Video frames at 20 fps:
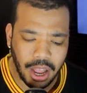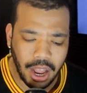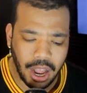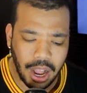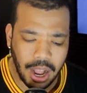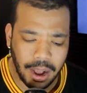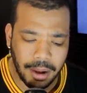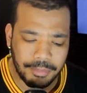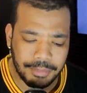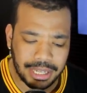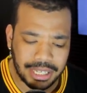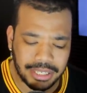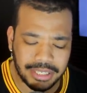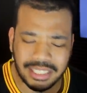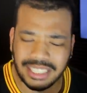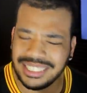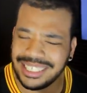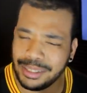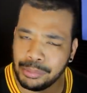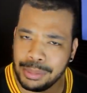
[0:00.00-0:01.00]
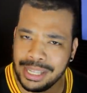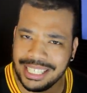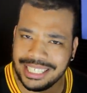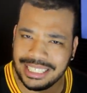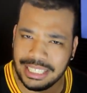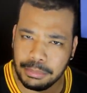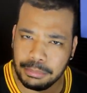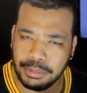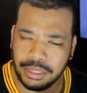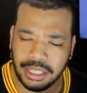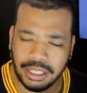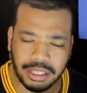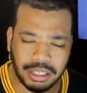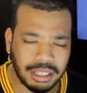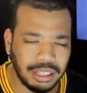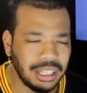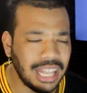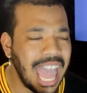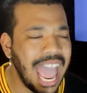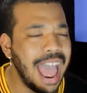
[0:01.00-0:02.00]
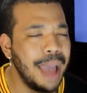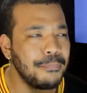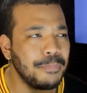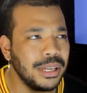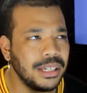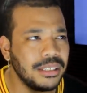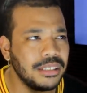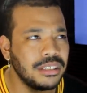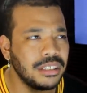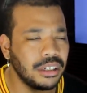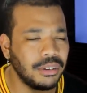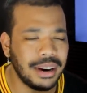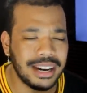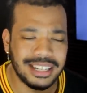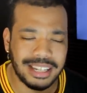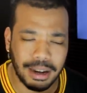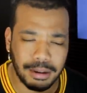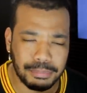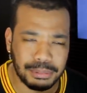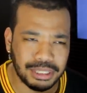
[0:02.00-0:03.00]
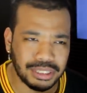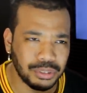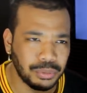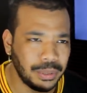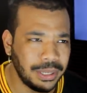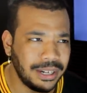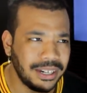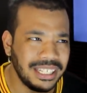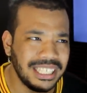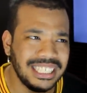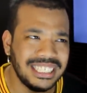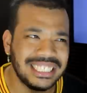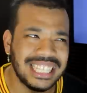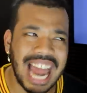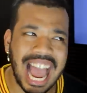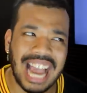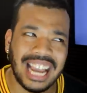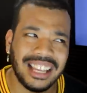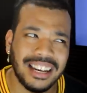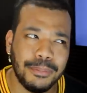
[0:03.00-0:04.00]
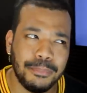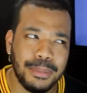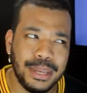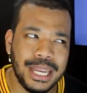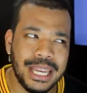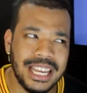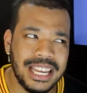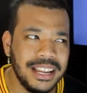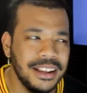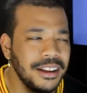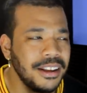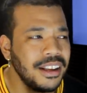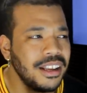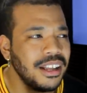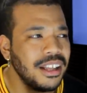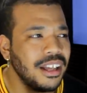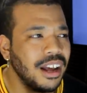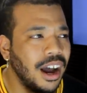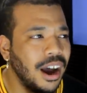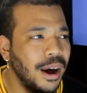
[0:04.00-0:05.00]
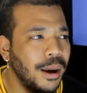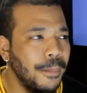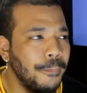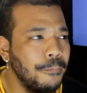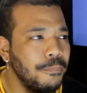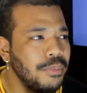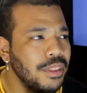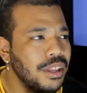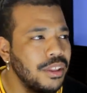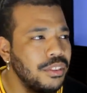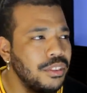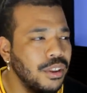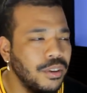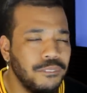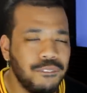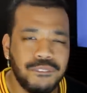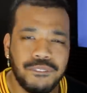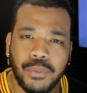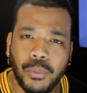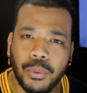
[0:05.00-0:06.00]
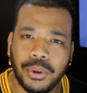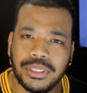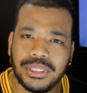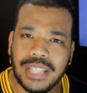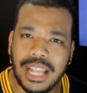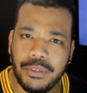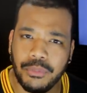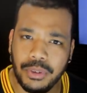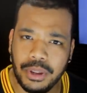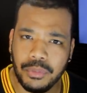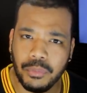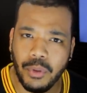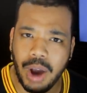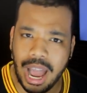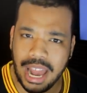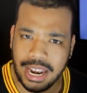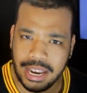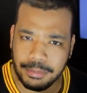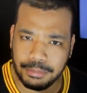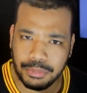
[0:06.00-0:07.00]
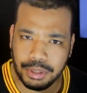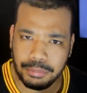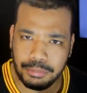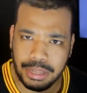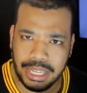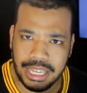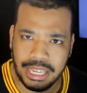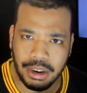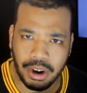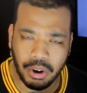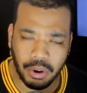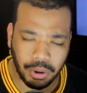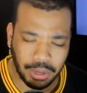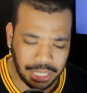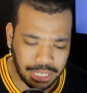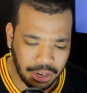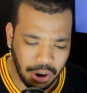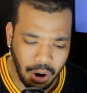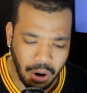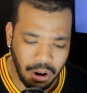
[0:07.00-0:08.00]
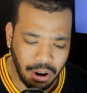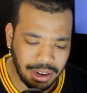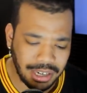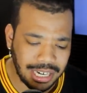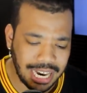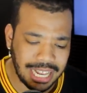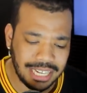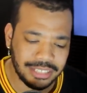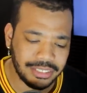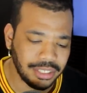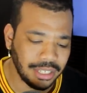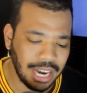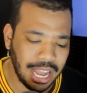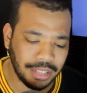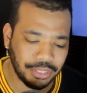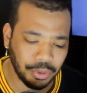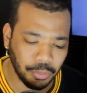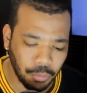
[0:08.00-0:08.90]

And something similar could happen to Grant Delpit to where he's not going to be the force that we want him to be early on, and that he's going to have